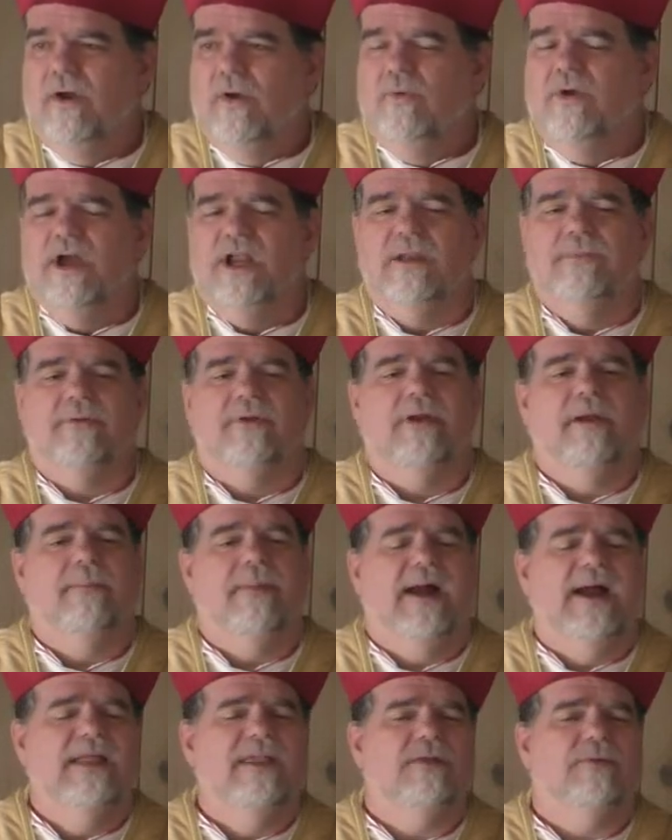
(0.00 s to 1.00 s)
We are to be
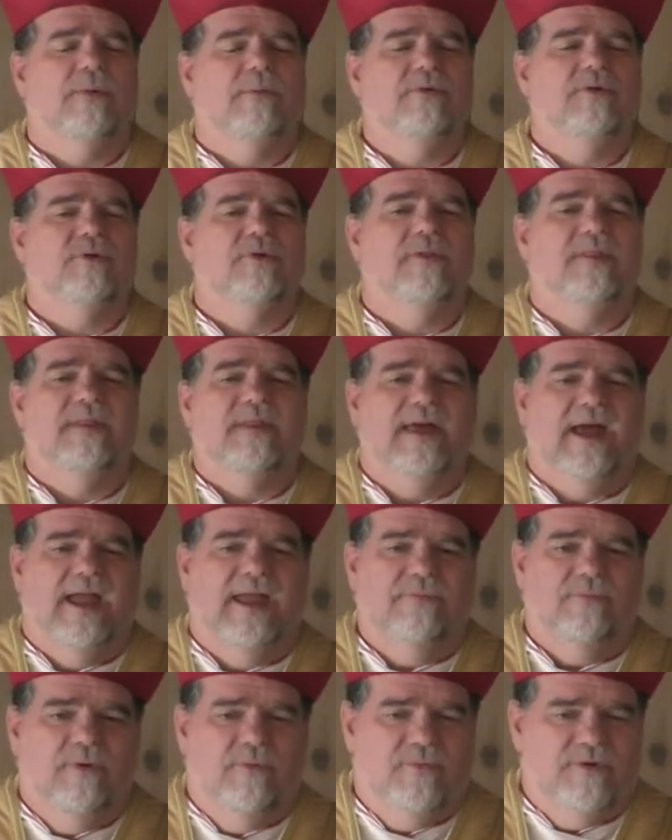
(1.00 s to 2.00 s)
reminded what we're doing in the
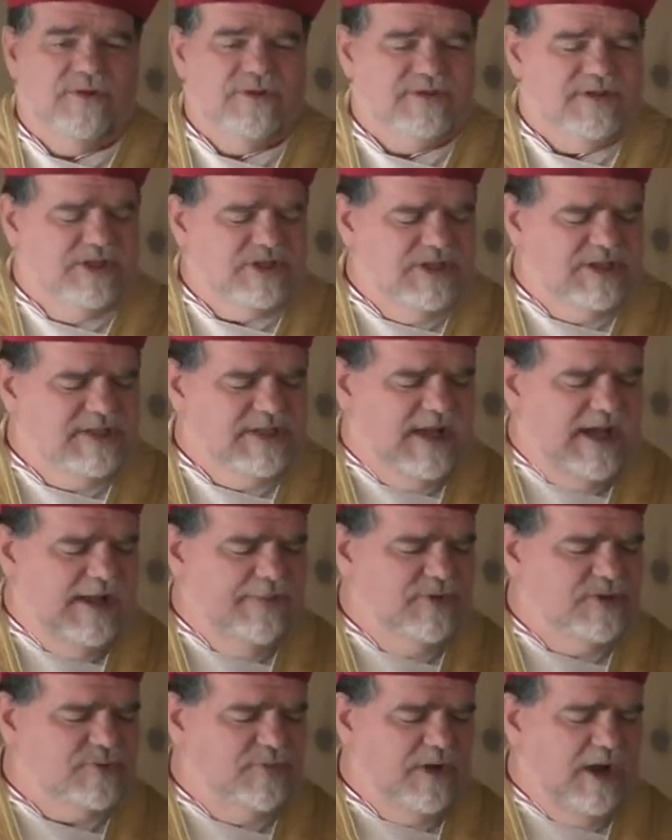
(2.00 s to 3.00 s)
night when we're in such a
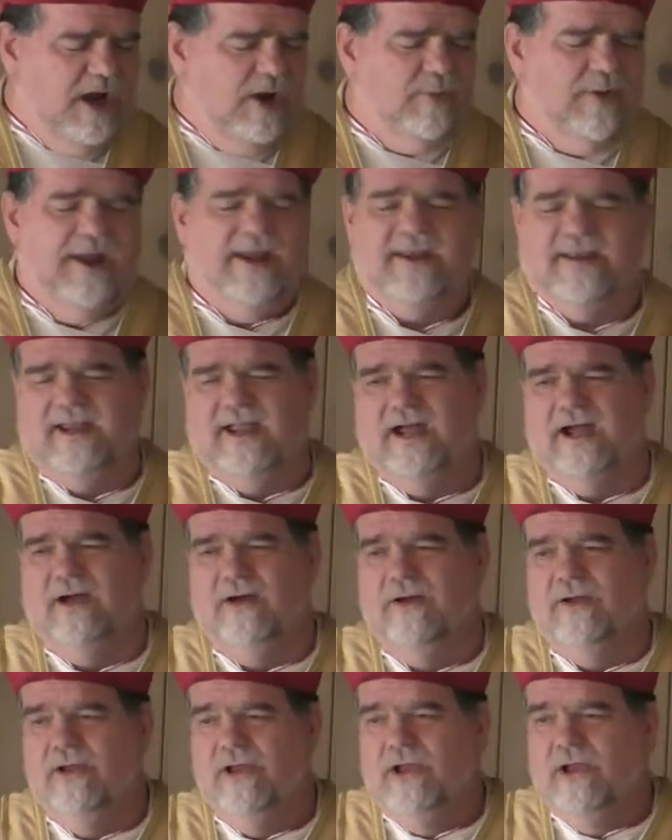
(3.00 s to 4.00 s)
time as we are right
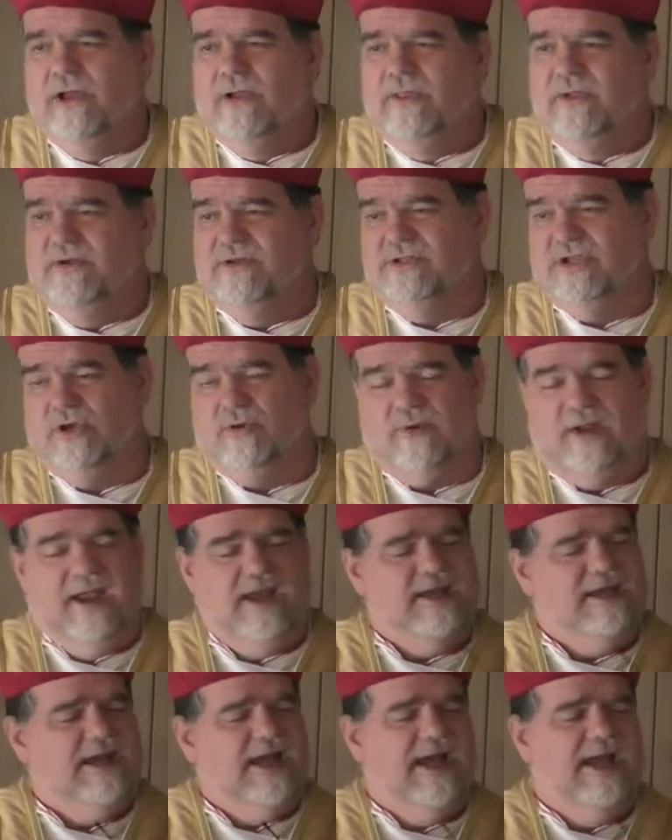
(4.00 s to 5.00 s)
now. There's a
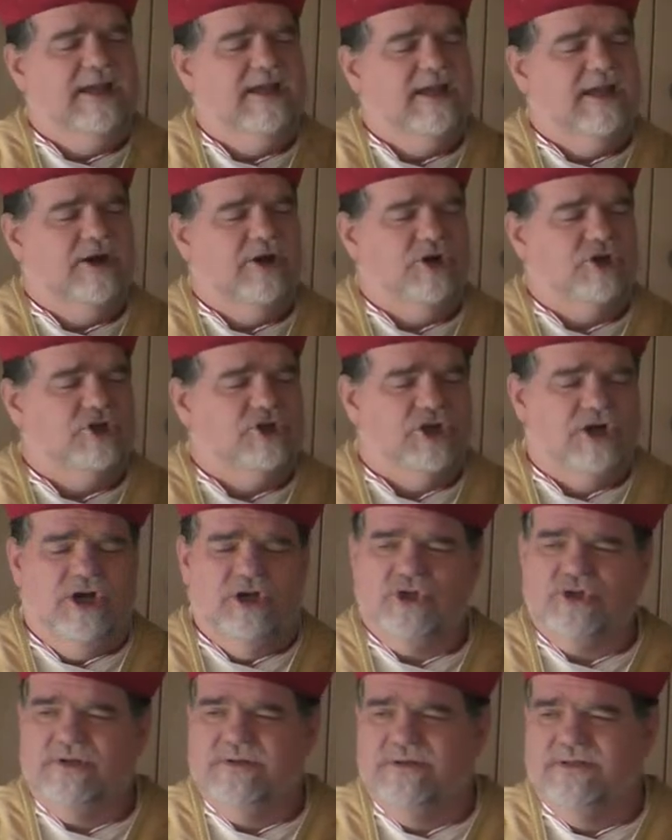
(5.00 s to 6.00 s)
great night in our
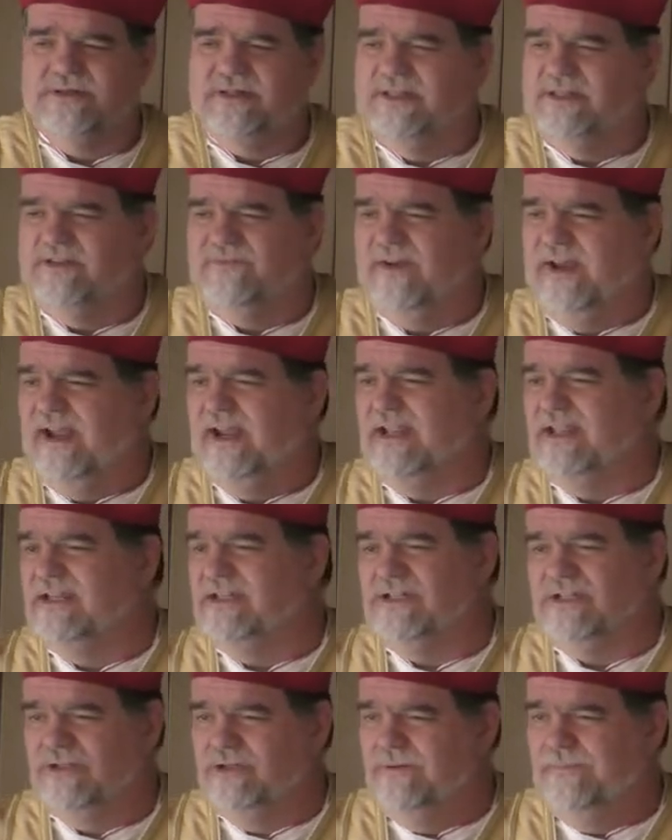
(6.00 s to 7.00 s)
church since Vatican
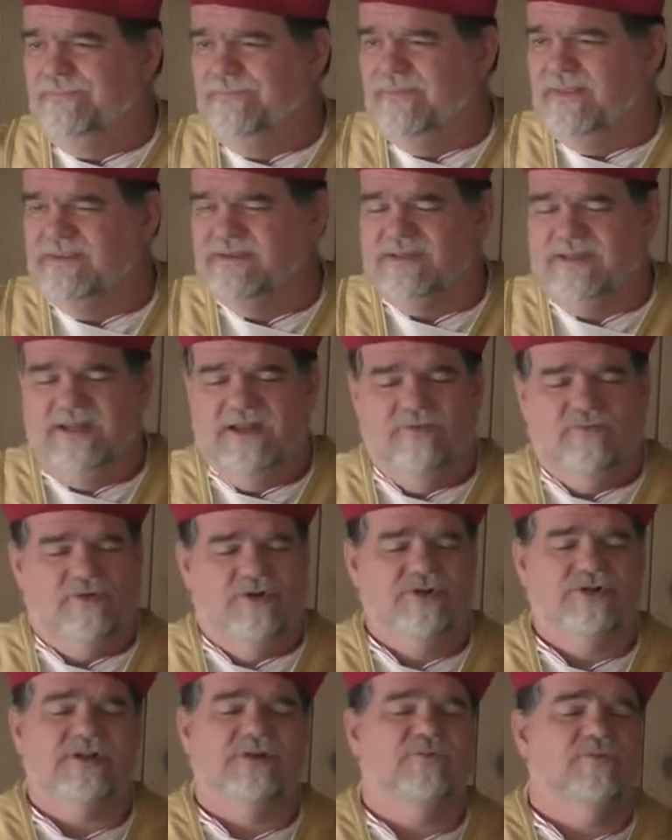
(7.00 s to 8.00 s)
II. It's getting
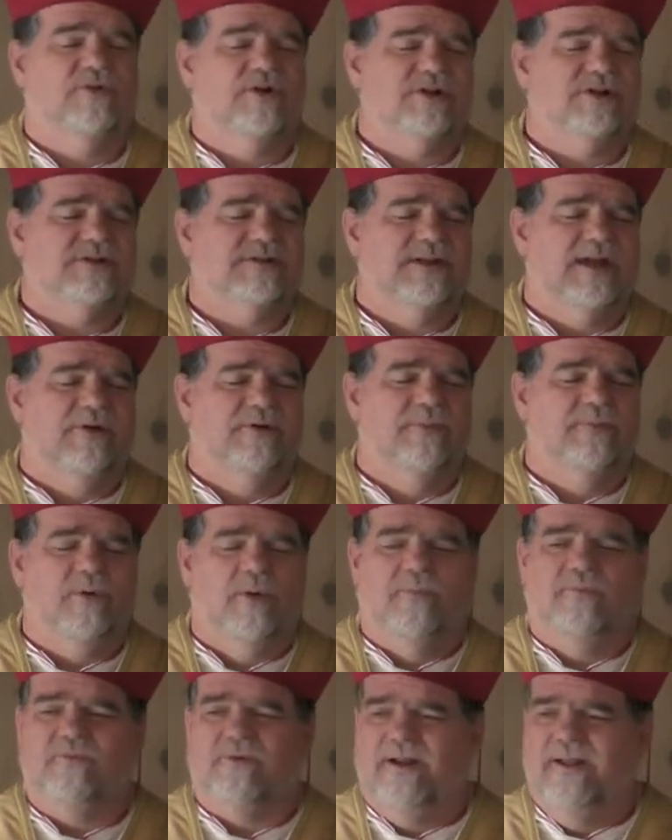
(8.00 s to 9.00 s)
worse and worse now with
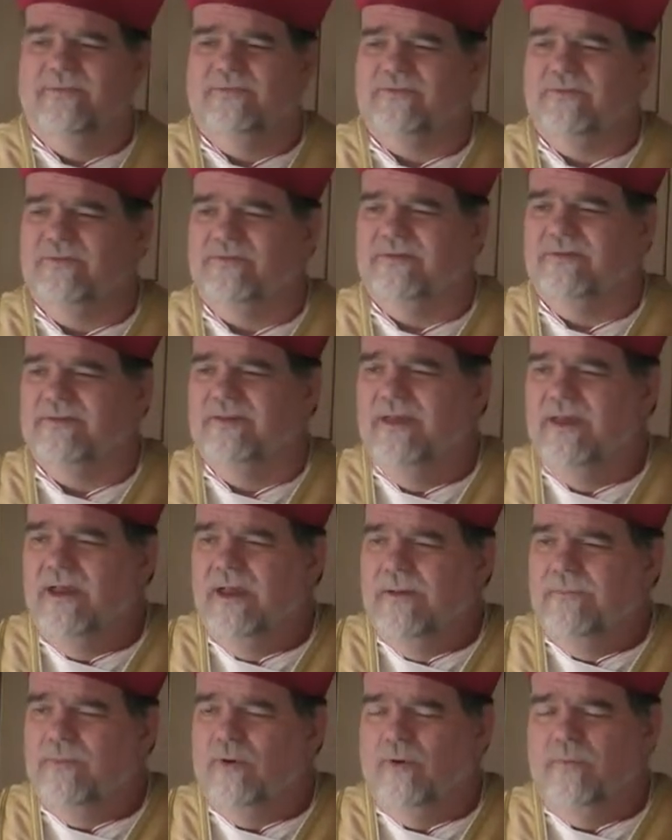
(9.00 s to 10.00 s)
Pope Francis and
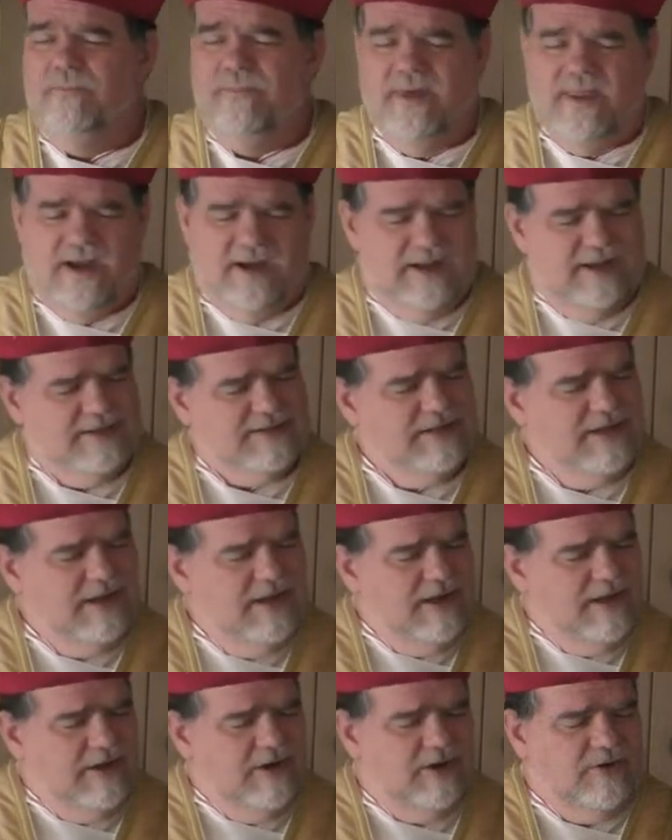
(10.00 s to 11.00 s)
Pope Benedict,
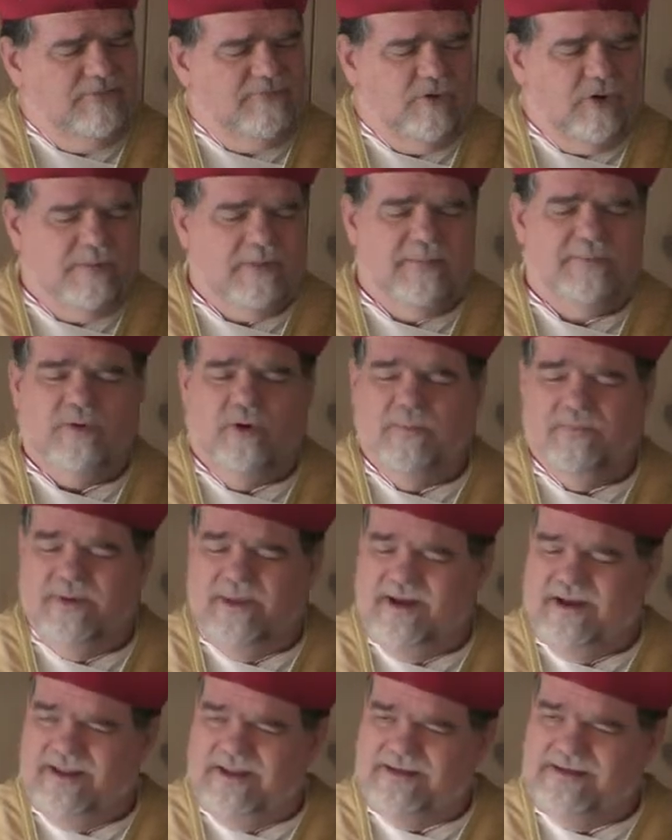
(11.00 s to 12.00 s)
our former Pope
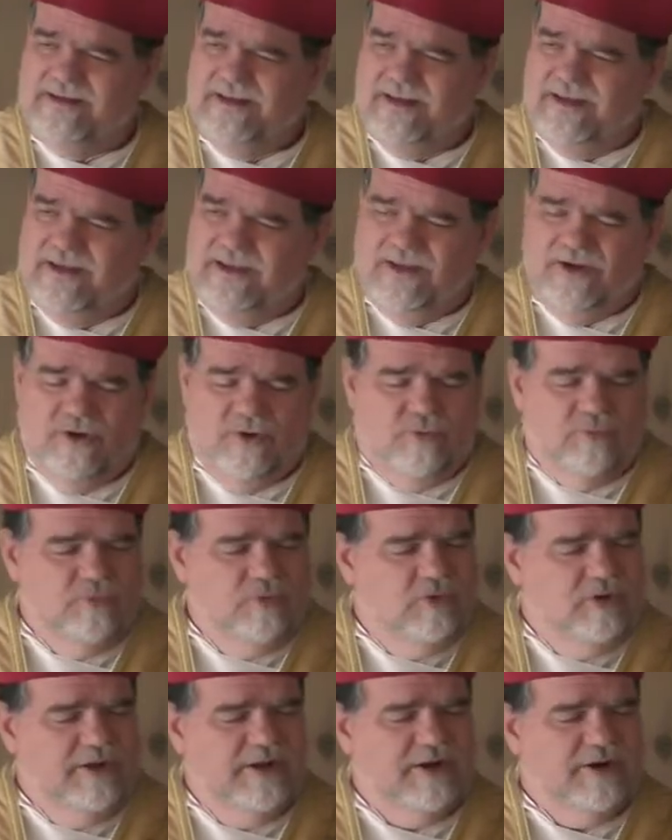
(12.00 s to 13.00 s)
Benedict, you know,
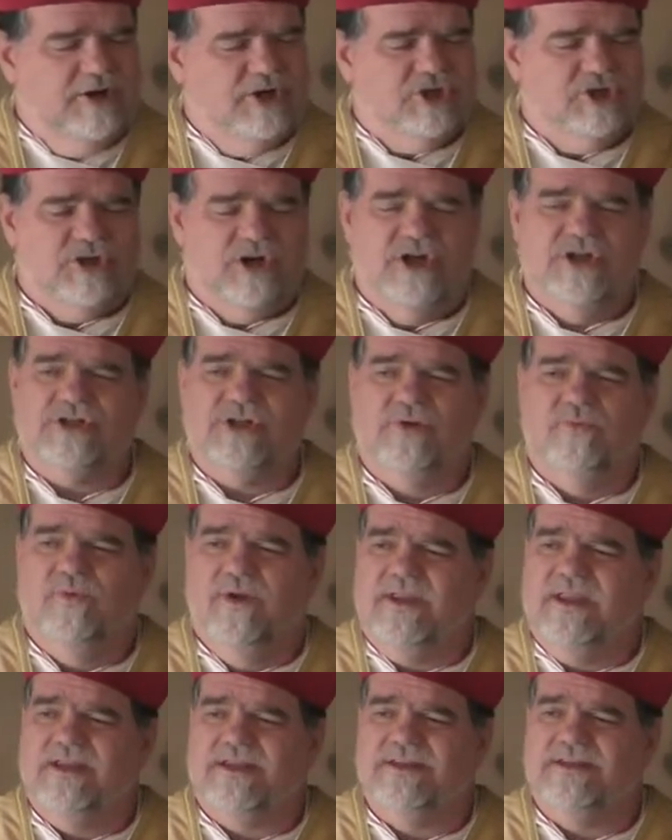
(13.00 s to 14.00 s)
ruling our church in
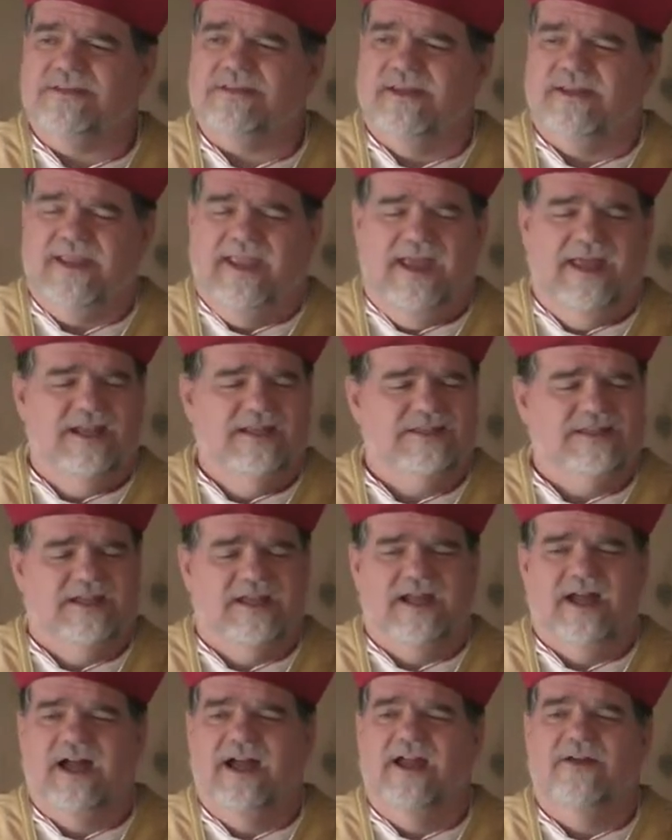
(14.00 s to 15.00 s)
wickedness like Annas
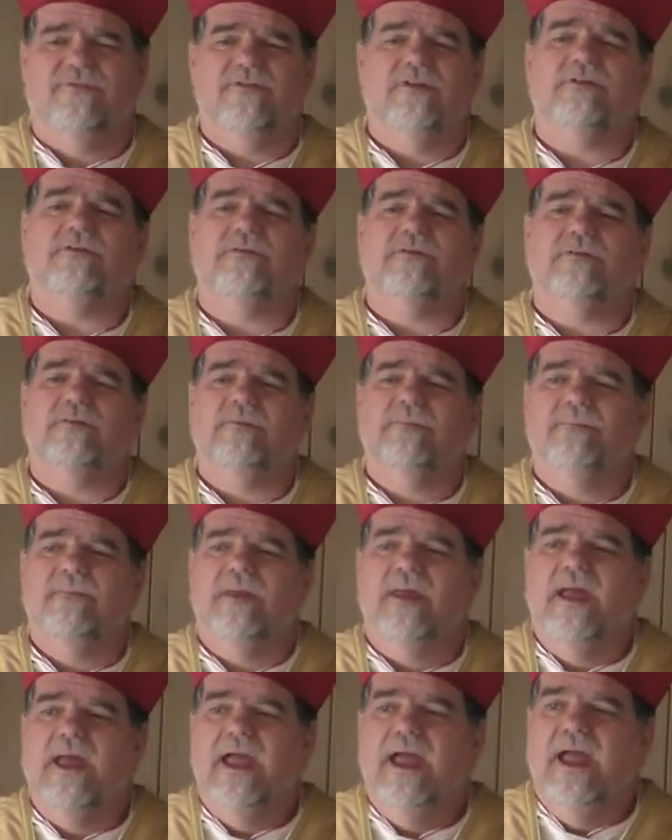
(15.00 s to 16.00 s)
and Caiaphas.
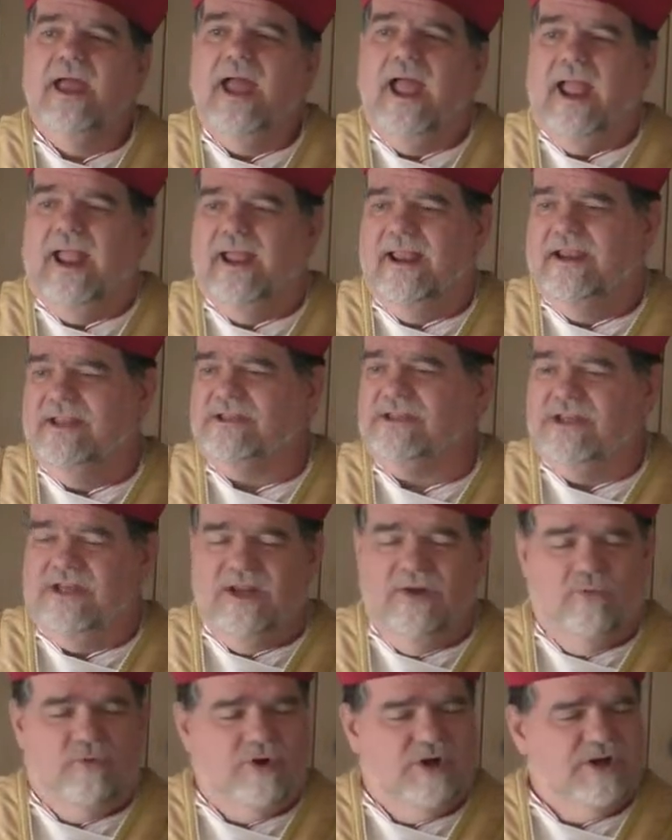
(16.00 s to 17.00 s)
And it's
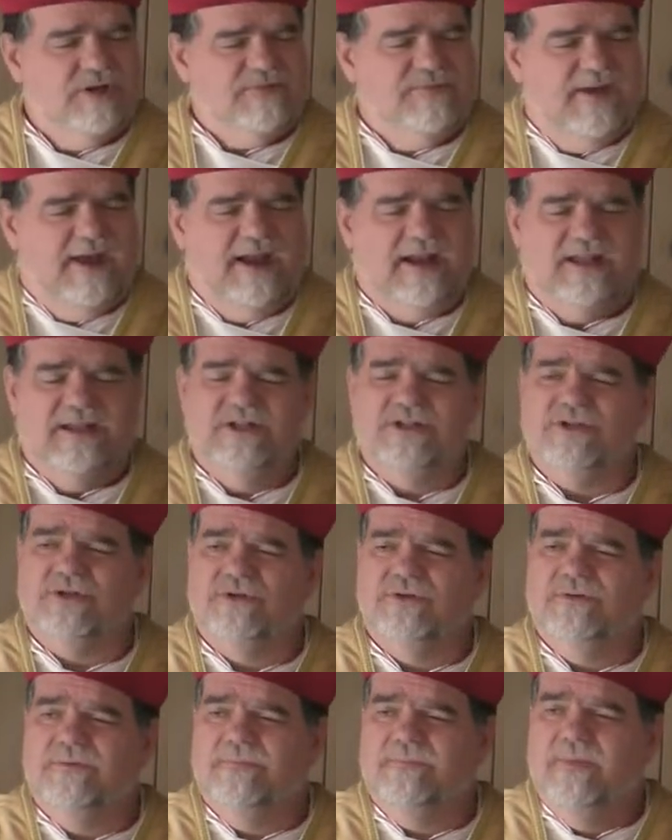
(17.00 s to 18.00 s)
getting worse, Vatican
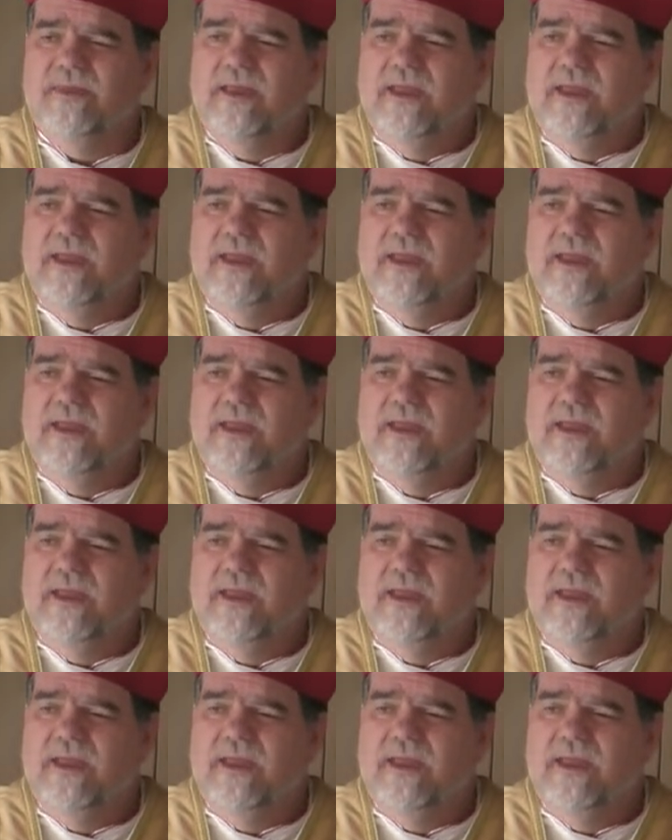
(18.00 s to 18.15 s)
II.